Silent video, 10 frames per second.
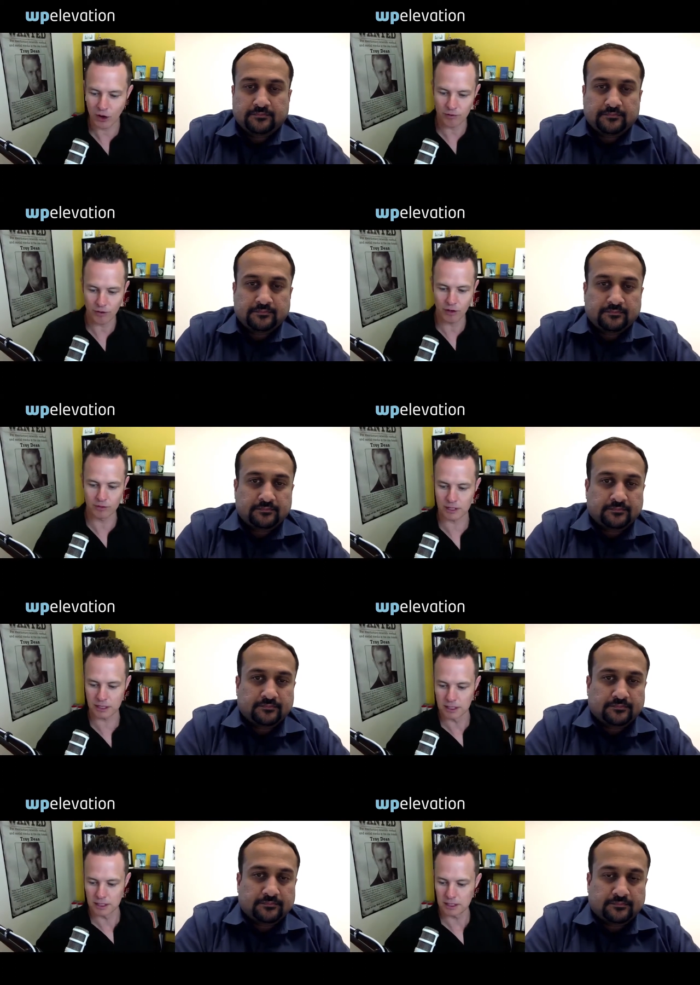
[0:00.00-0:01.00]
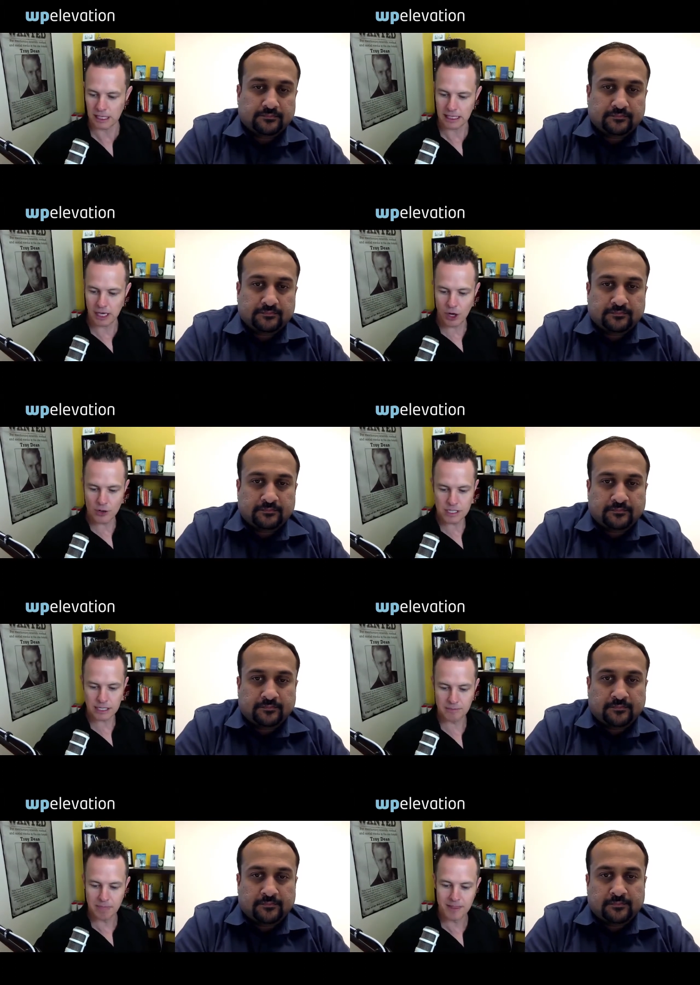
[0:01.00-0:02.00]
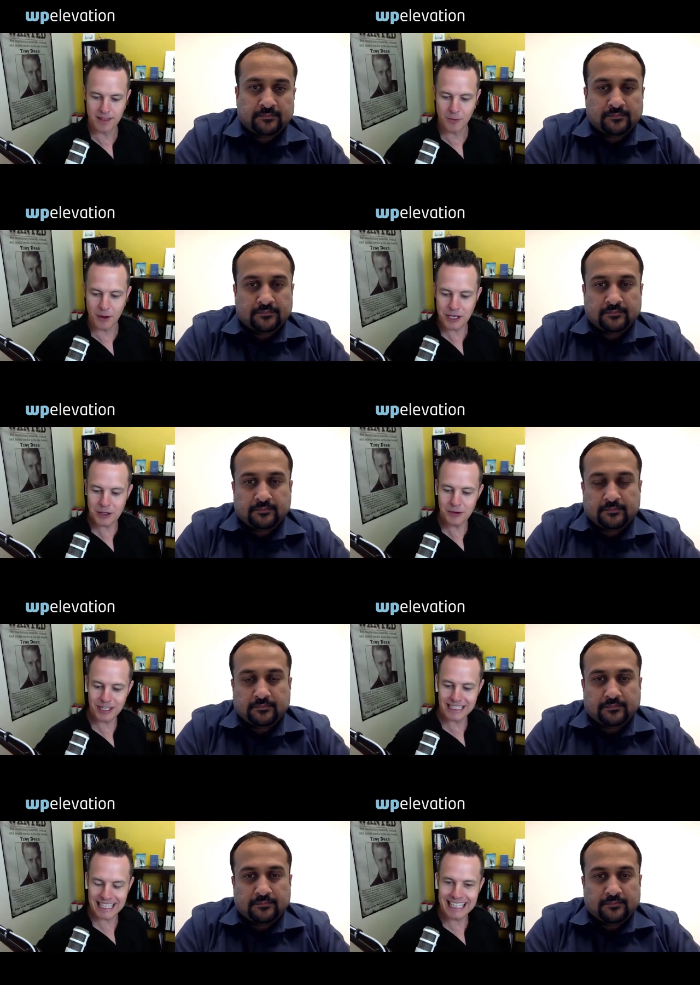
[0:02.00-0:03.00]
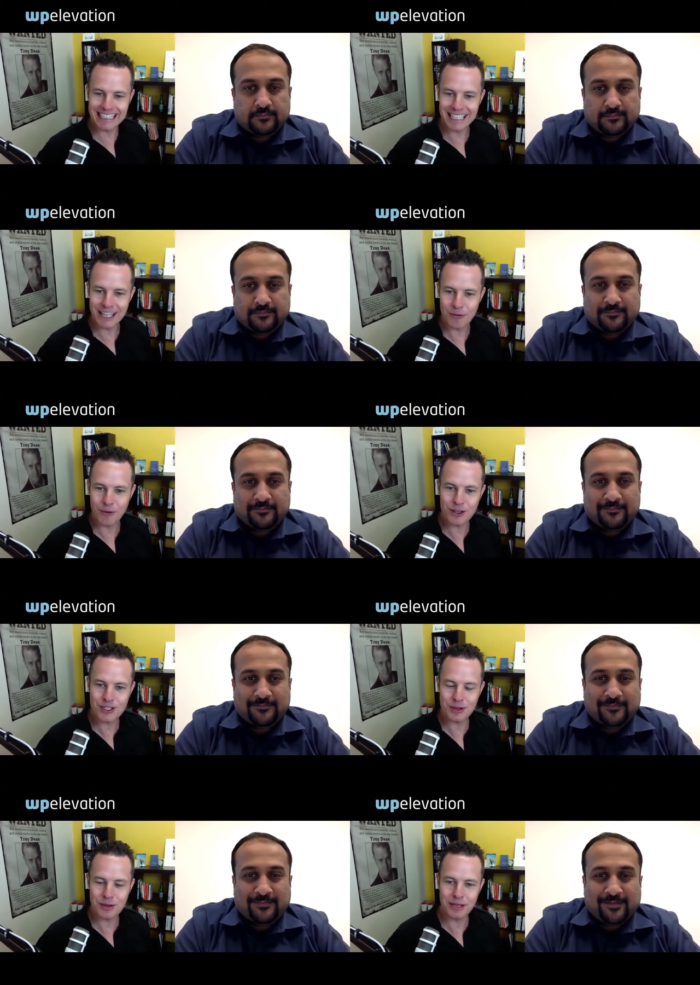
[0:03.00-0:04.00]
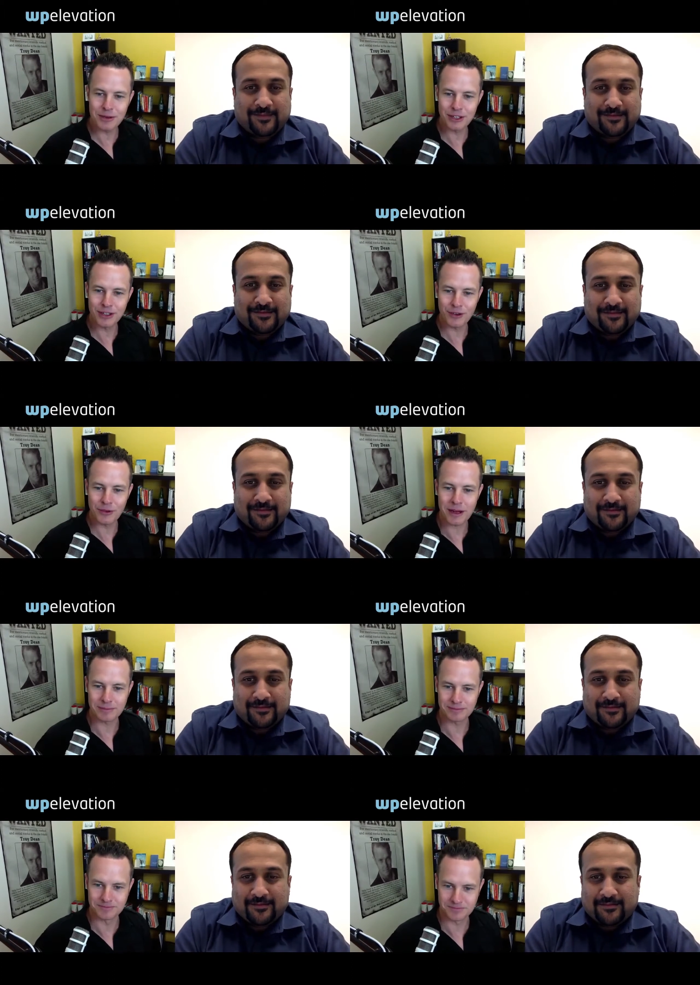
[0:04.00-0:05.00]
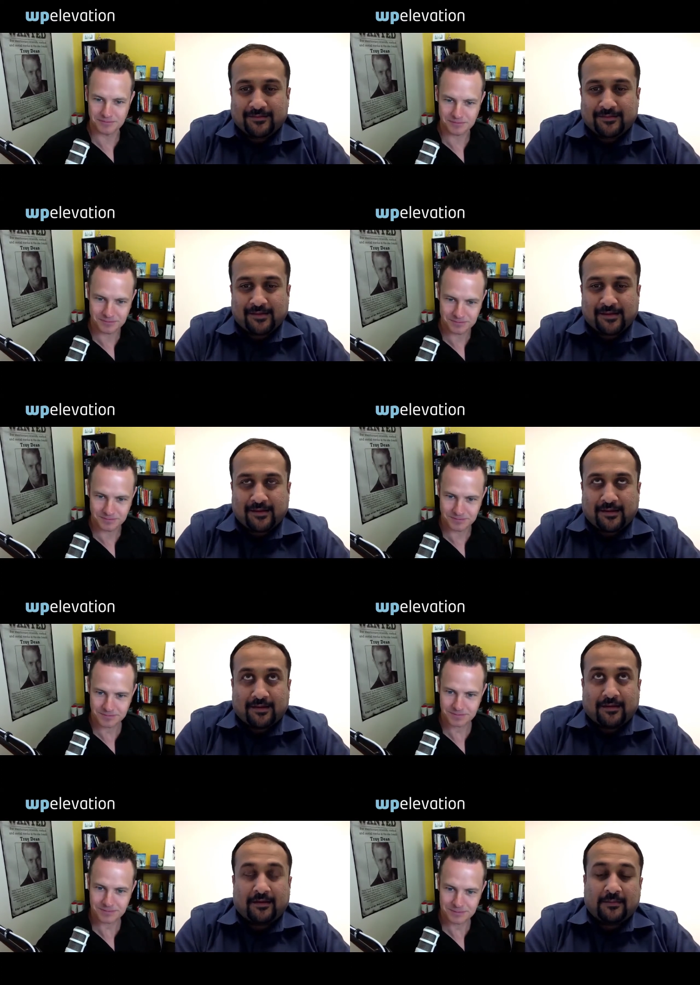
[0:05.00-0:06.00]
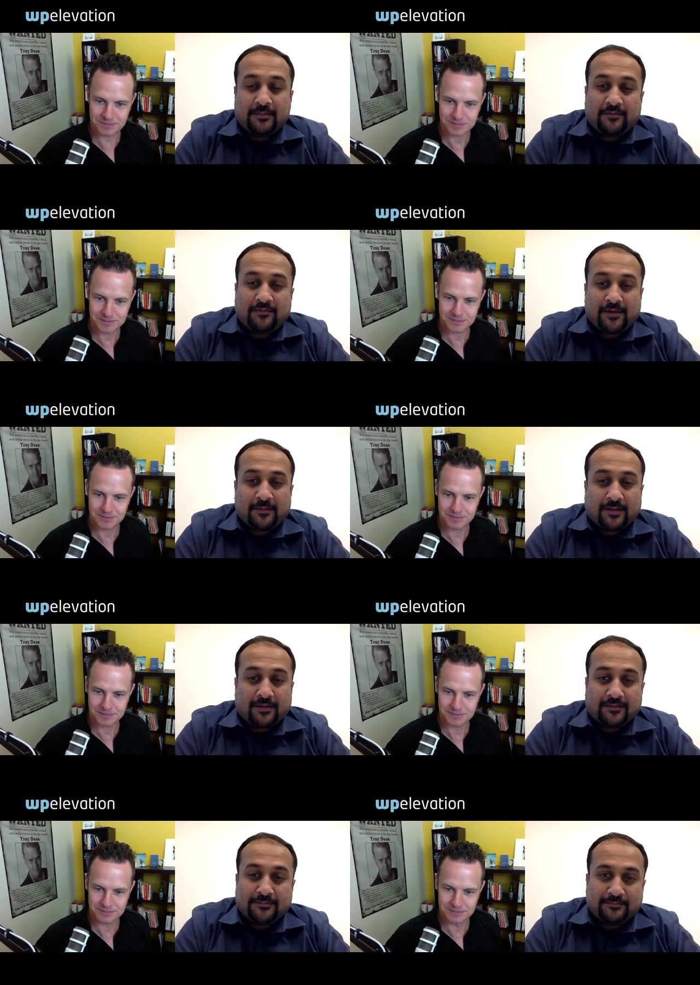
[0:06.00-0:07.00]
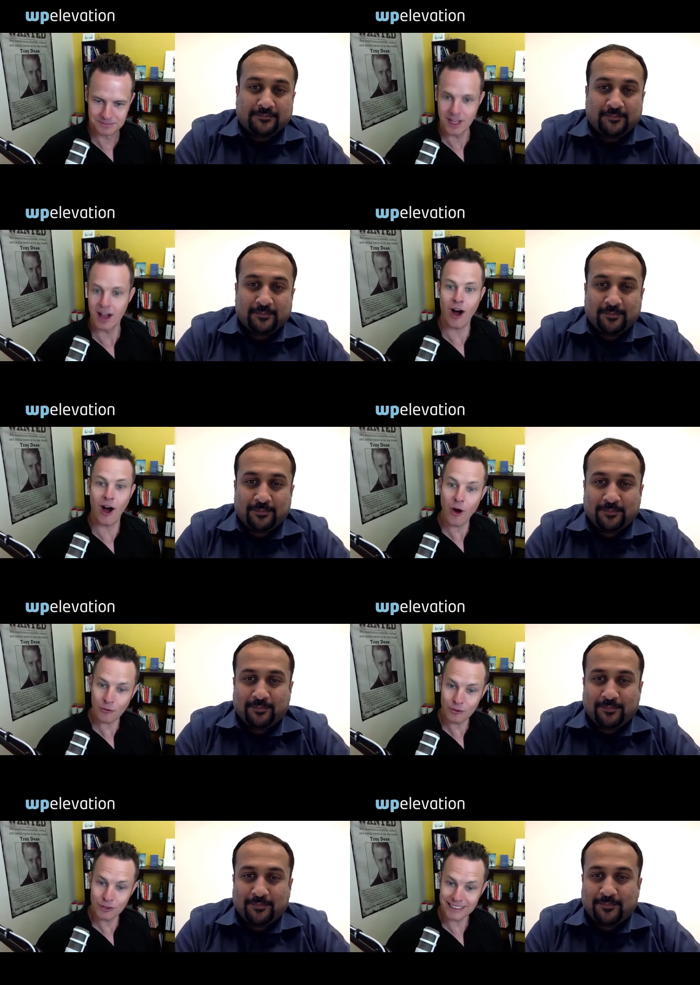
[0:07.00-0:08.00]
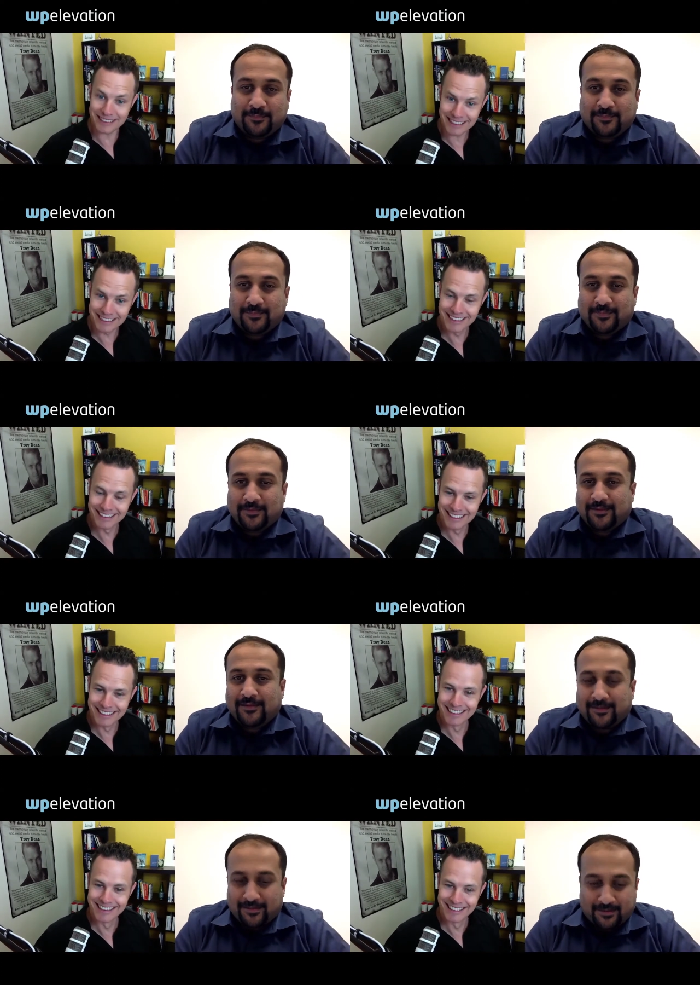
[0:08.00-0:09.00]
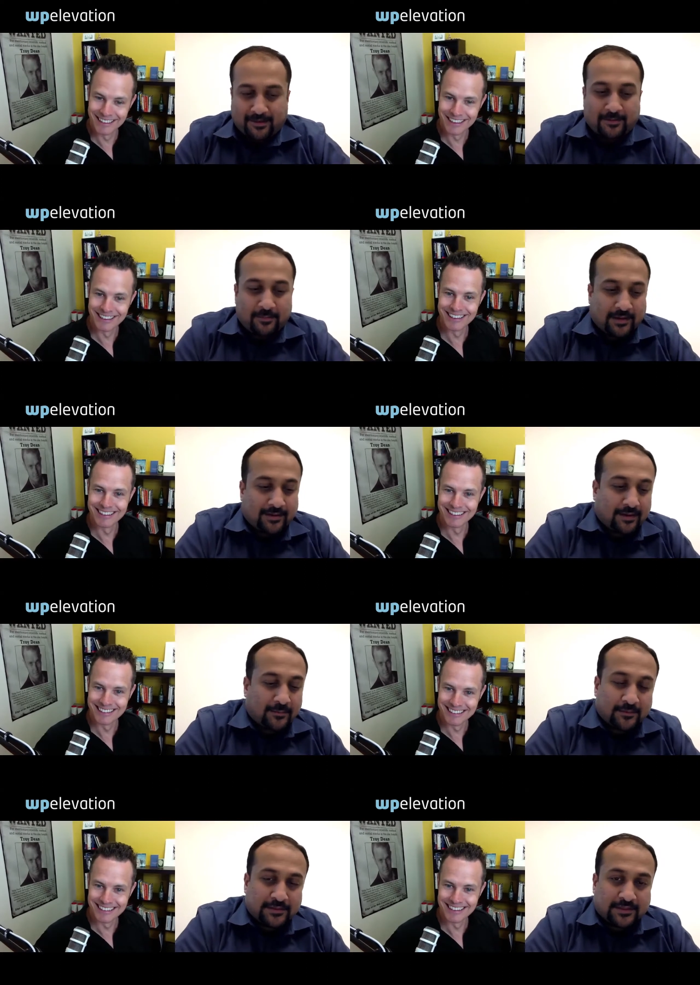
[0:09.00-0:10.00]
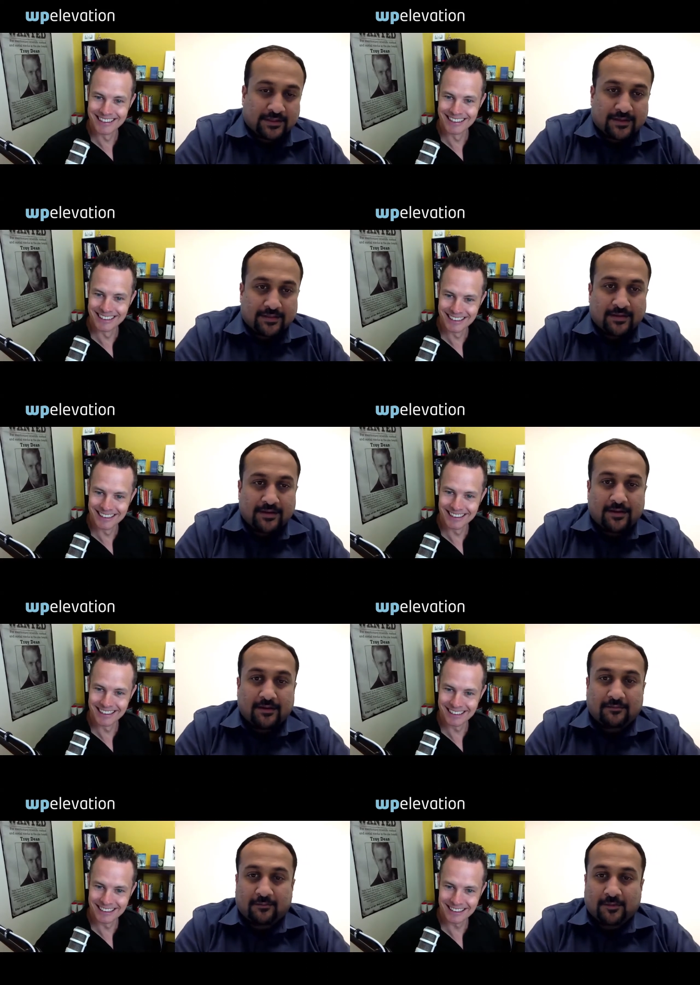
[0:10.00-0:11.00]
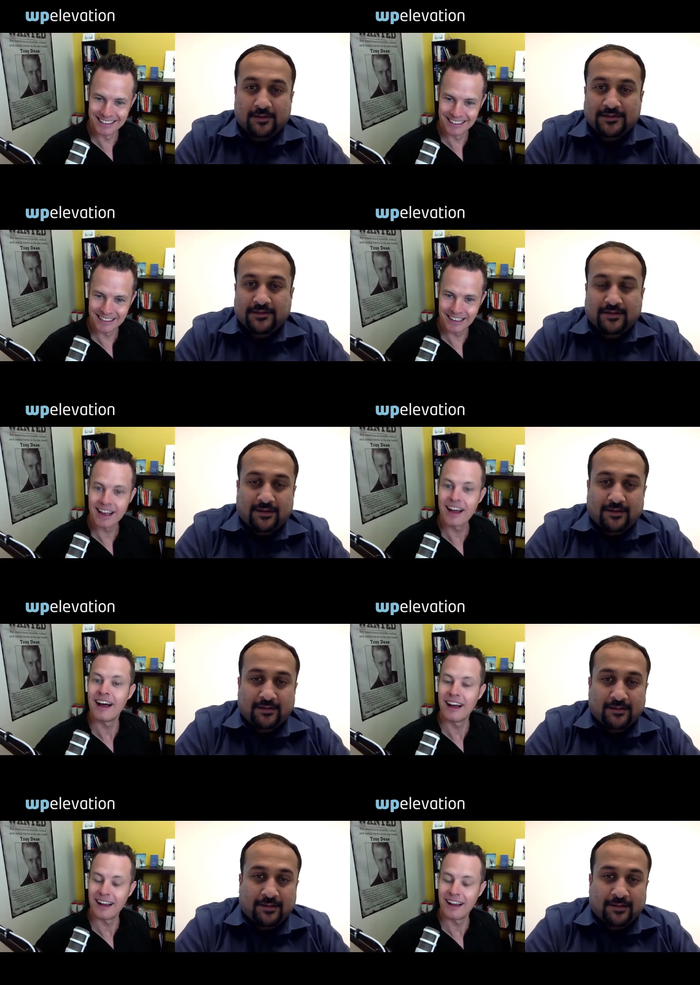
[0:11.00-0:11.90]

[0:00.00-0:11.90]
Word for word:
Speaker 1: off over uh, hosting, when you were a kid, what did you want to be when you grew up?
Speaker 2: Uh, a fighter pilot. Oh, really? Yeah, my dad was uh, in the Indian Air Force. Uh,